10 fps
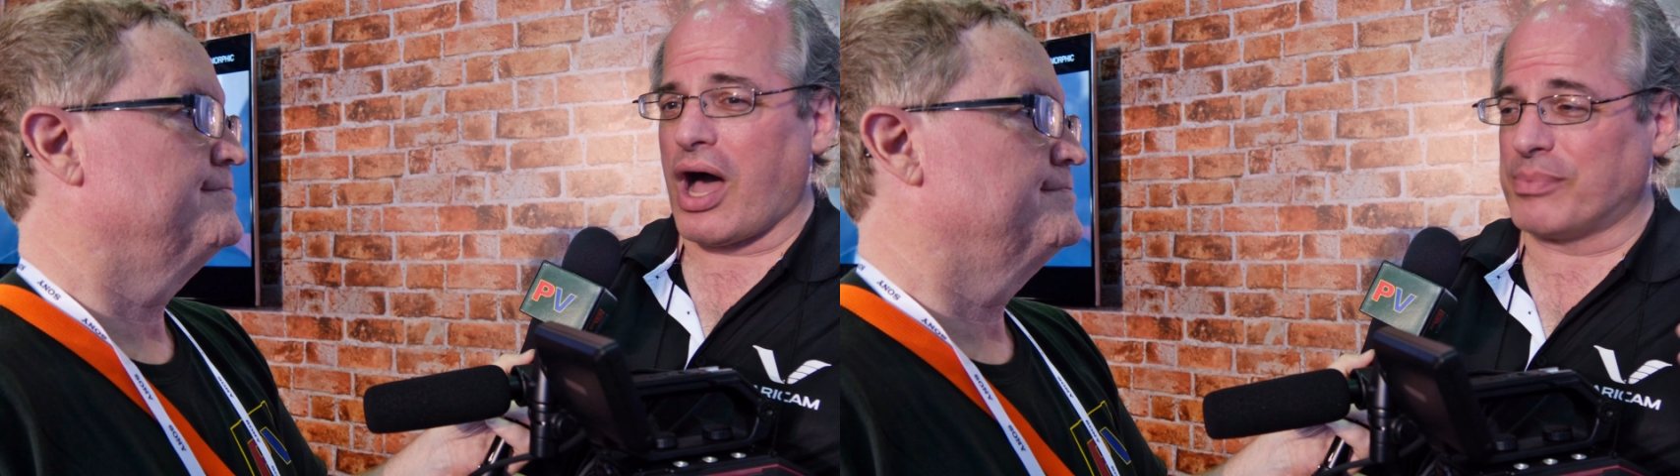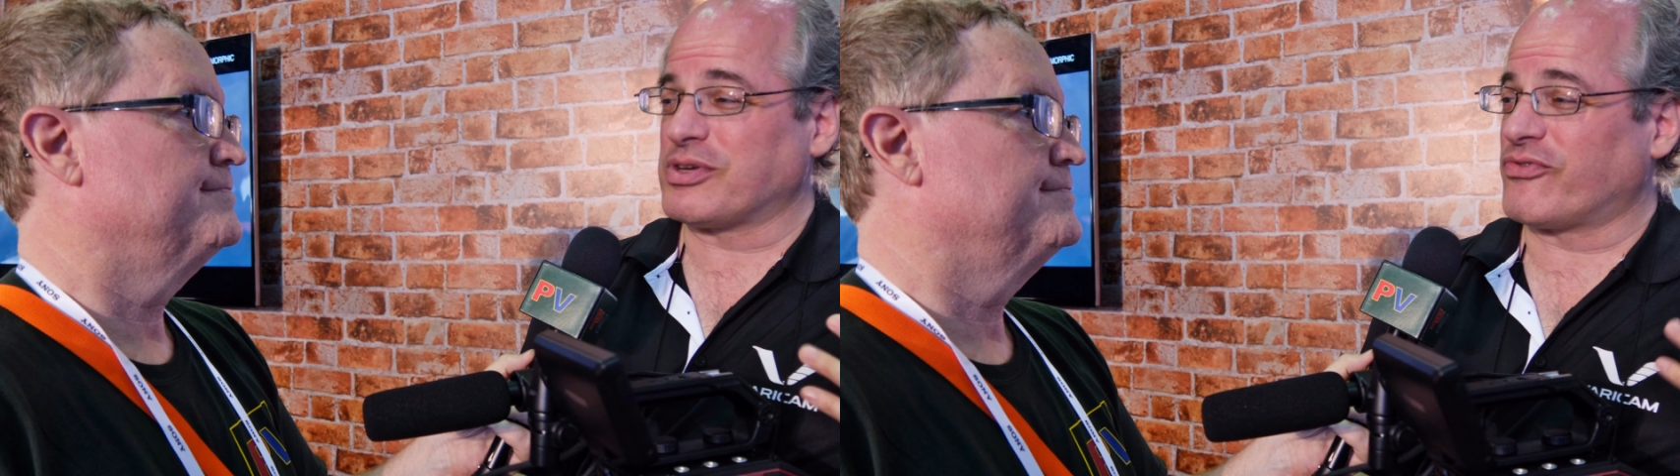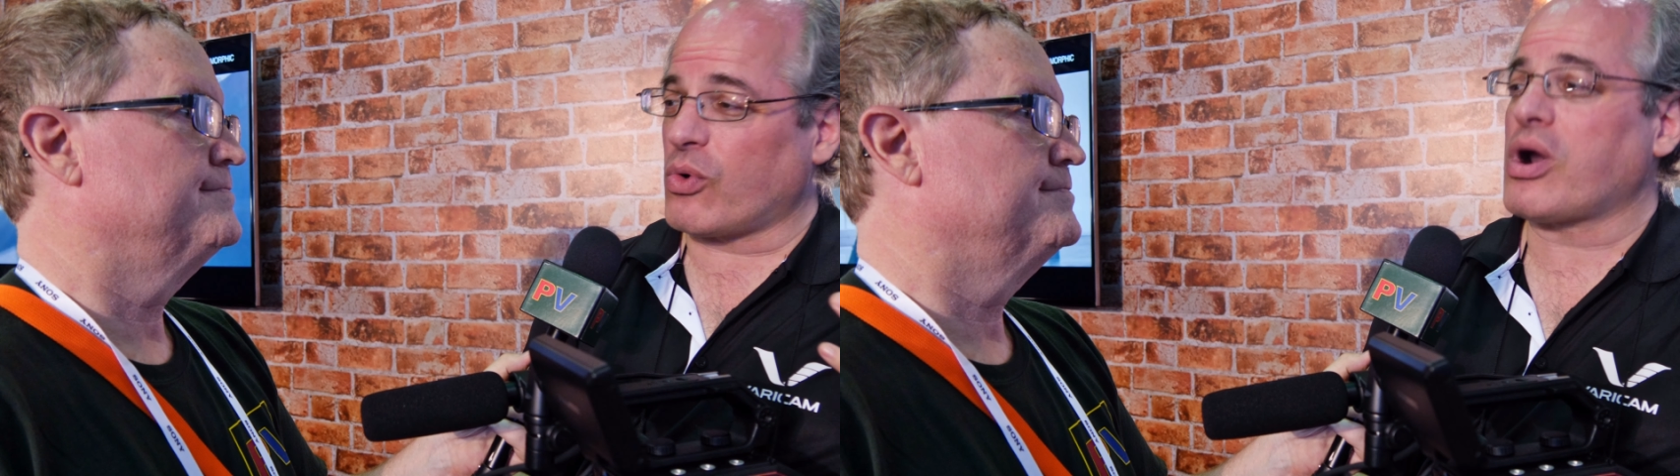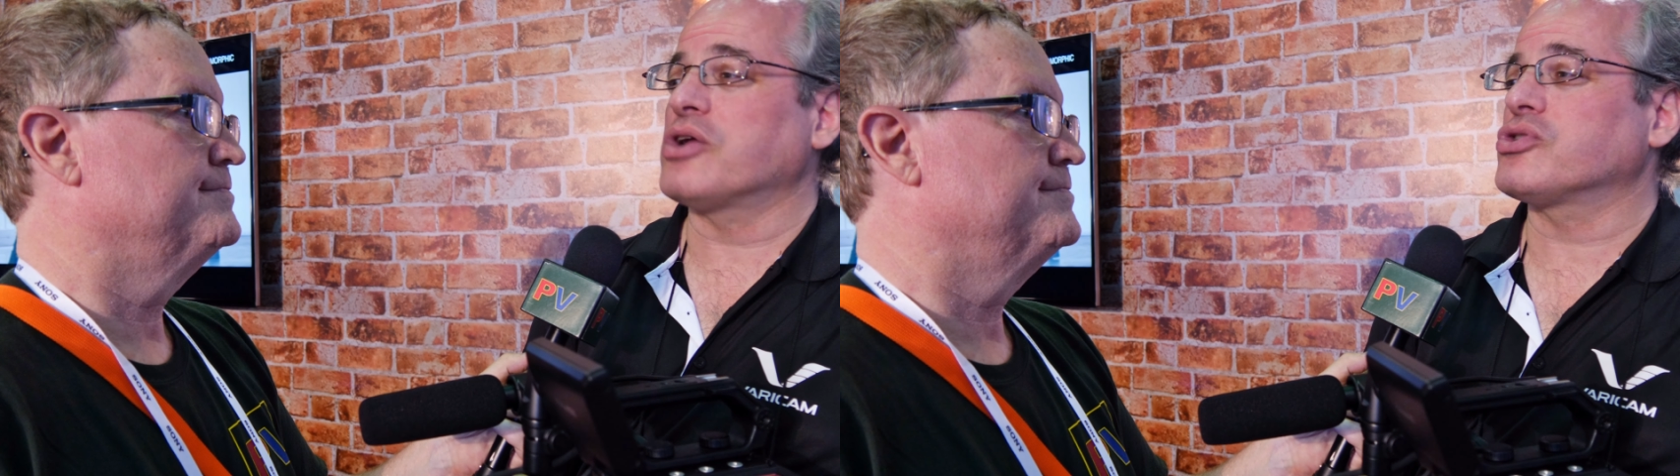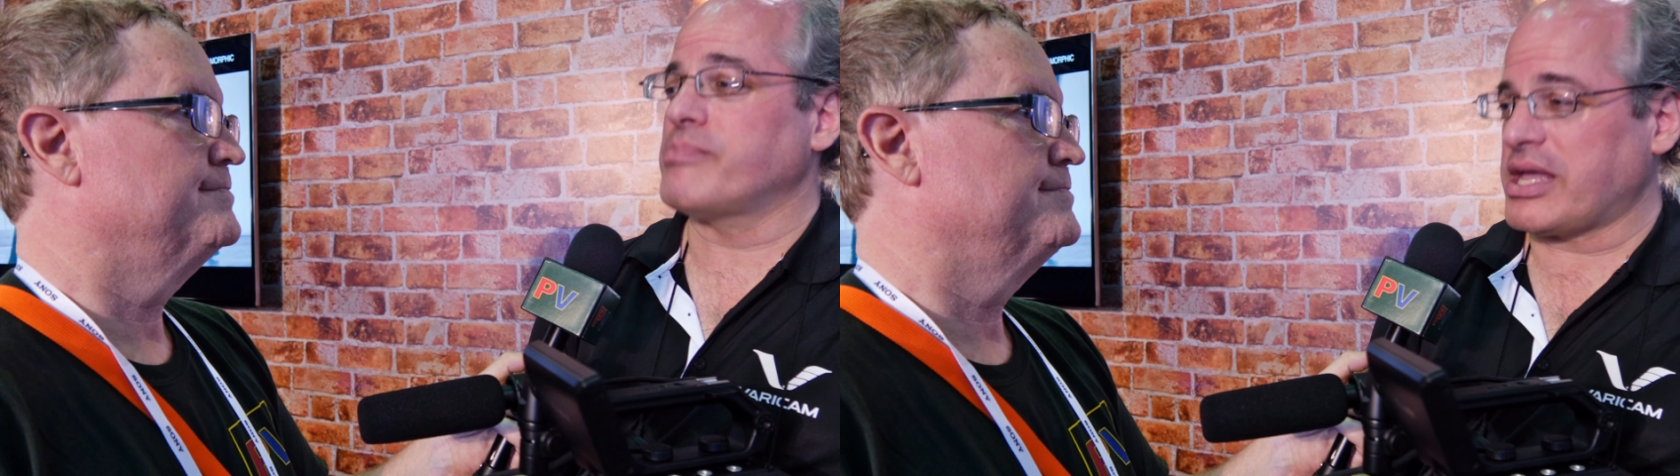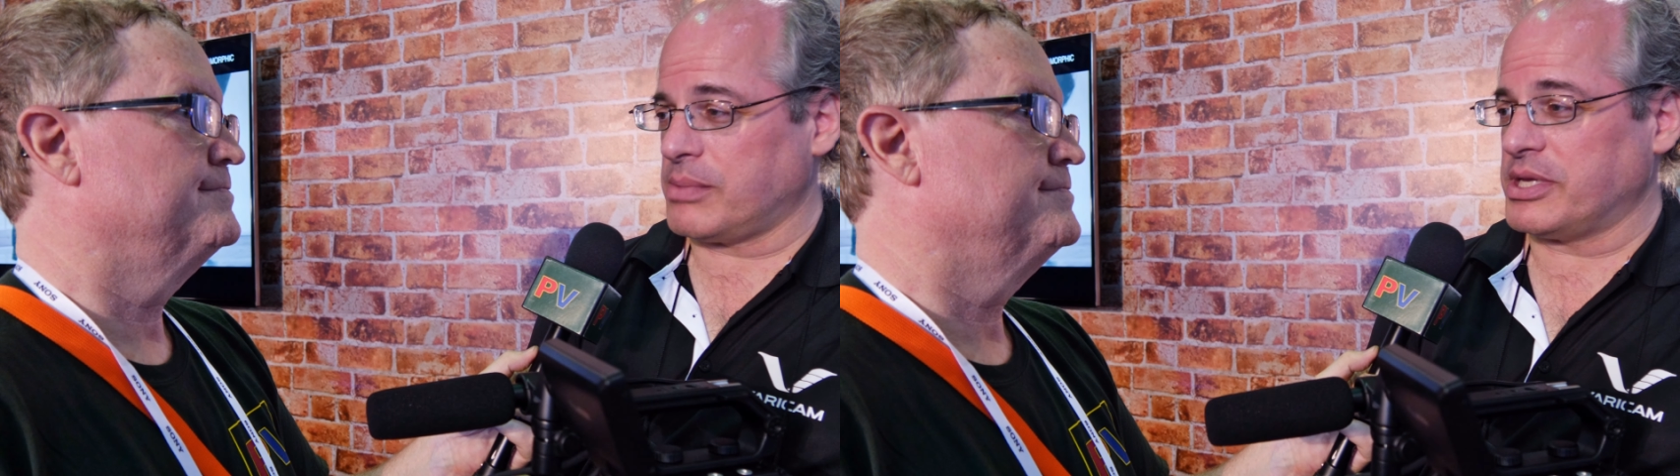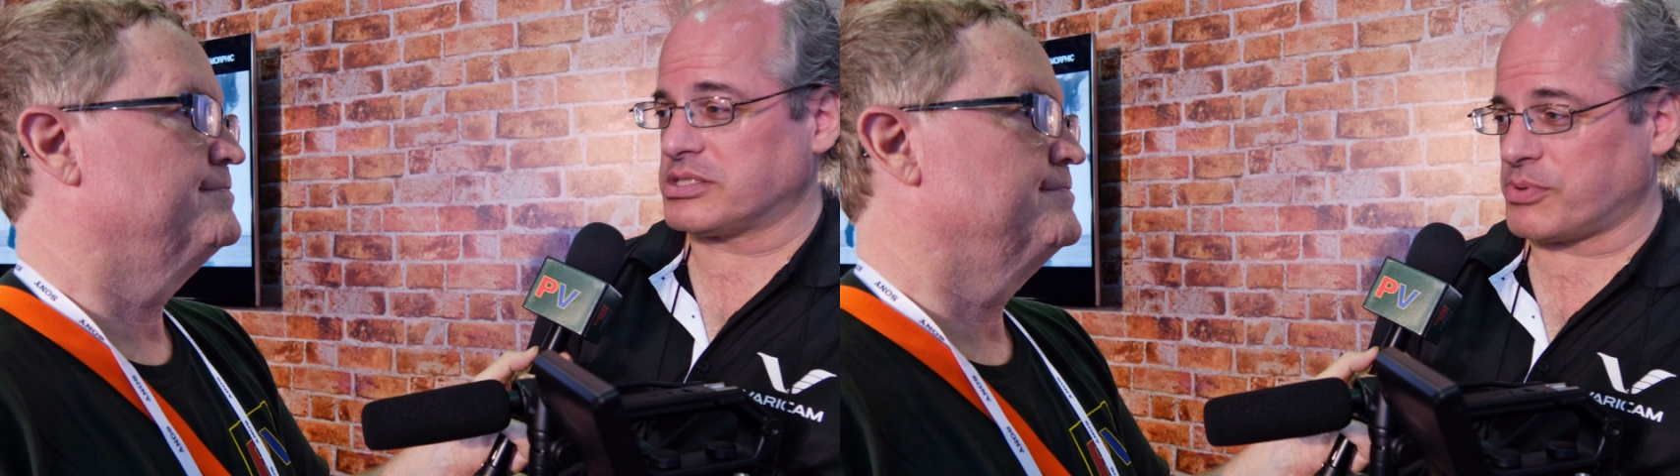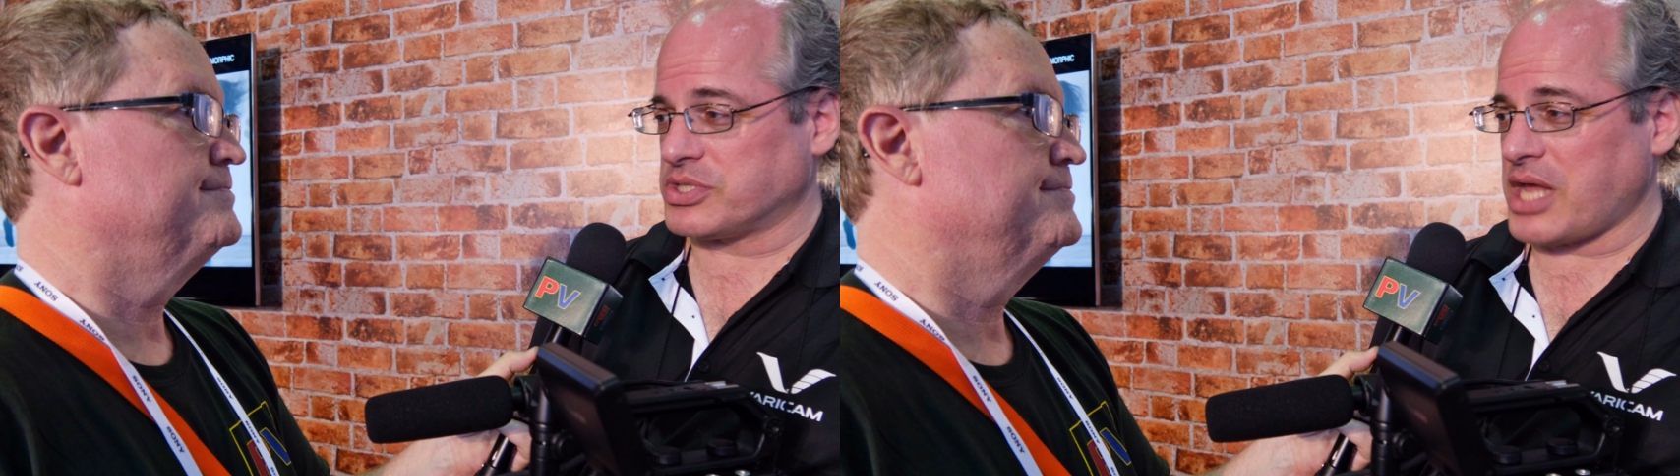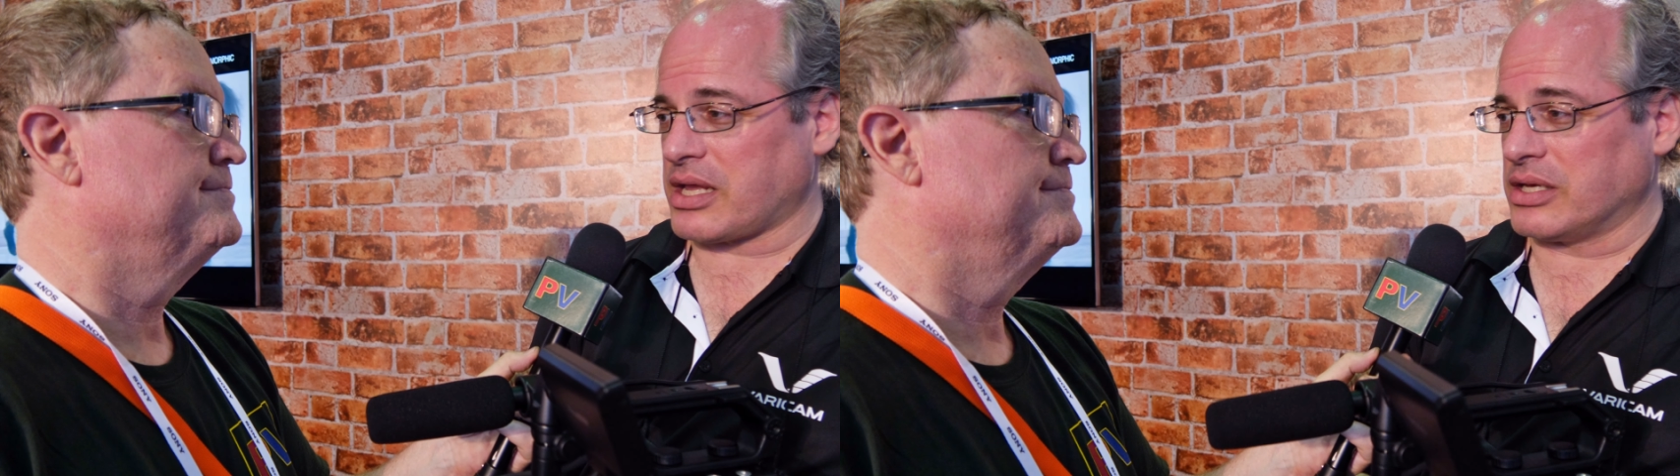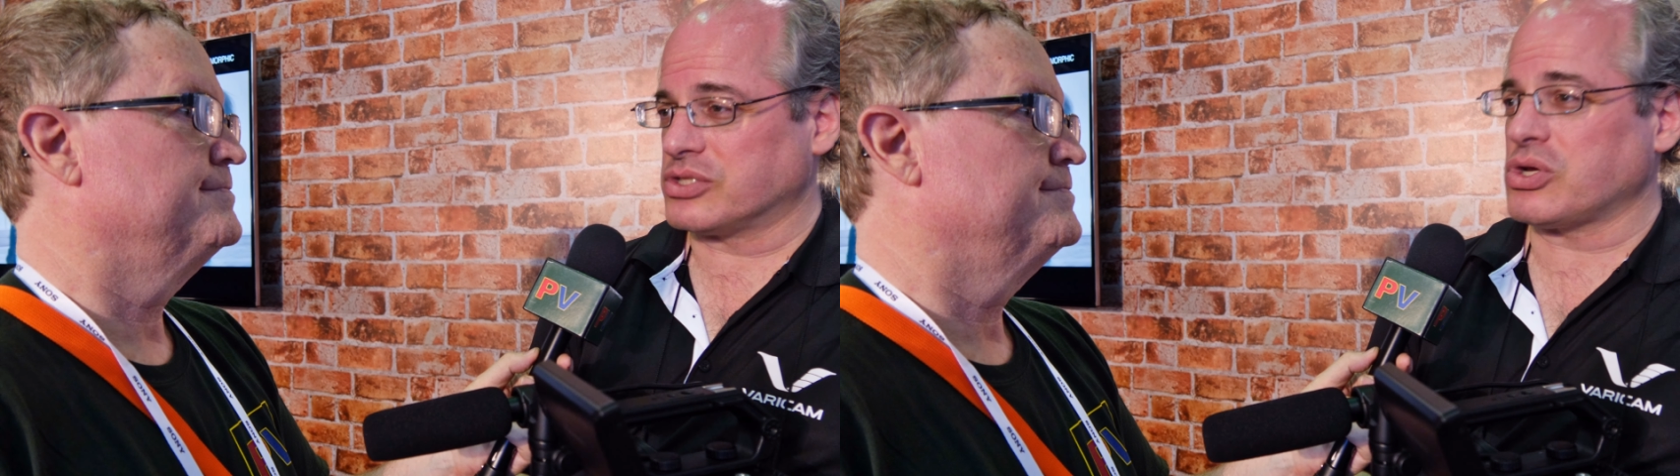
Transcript: up to 400 megabits per second.